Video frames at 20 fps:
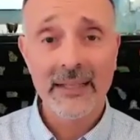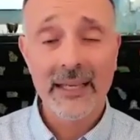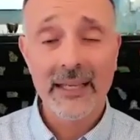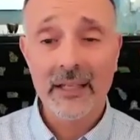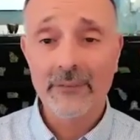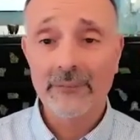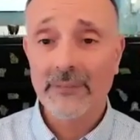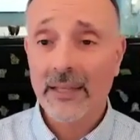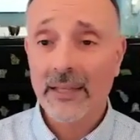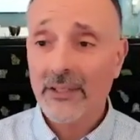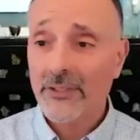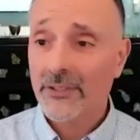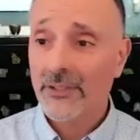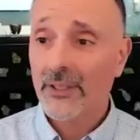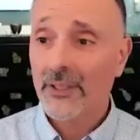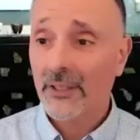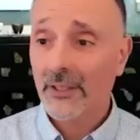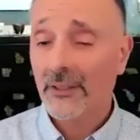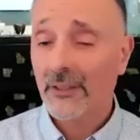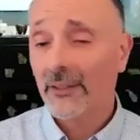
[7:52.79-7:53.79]
And if they
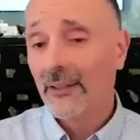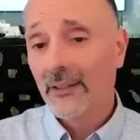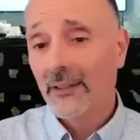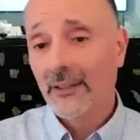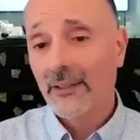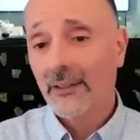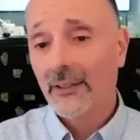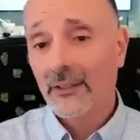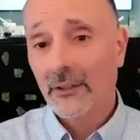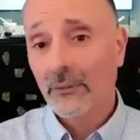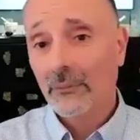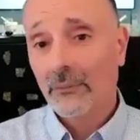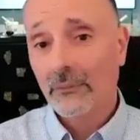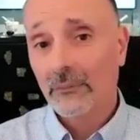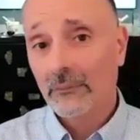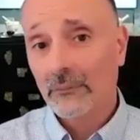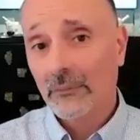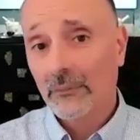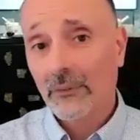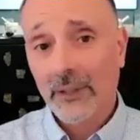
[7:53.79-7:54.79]
say, you
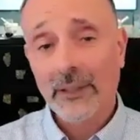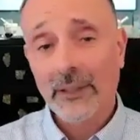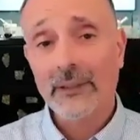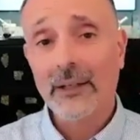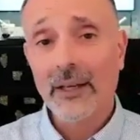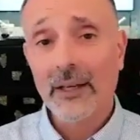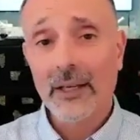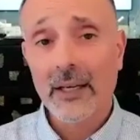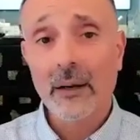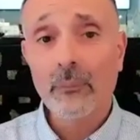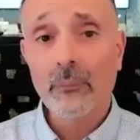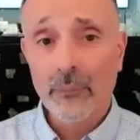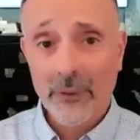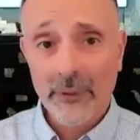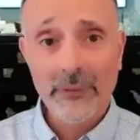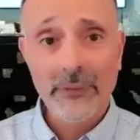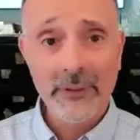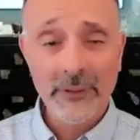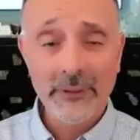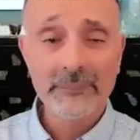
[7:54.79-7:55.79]
know, okay, doc, I'm
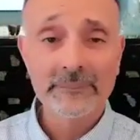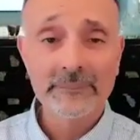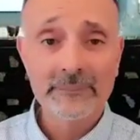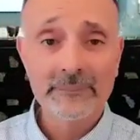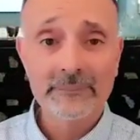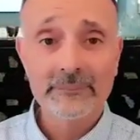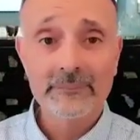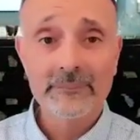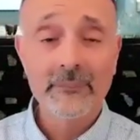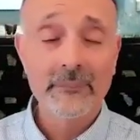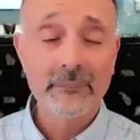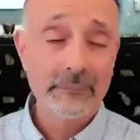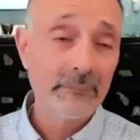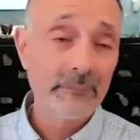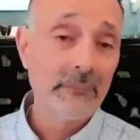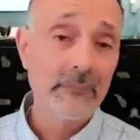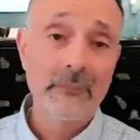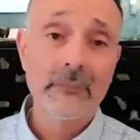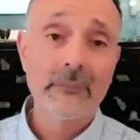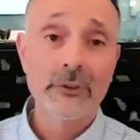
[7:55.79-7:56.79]
with you,
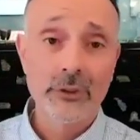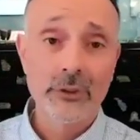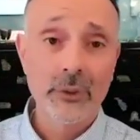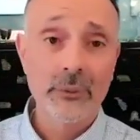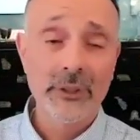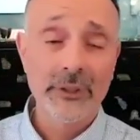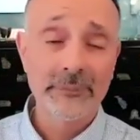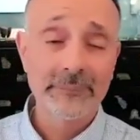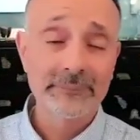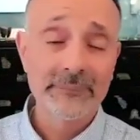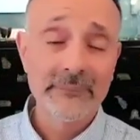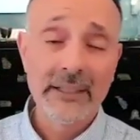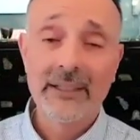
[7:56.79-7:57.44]
do it.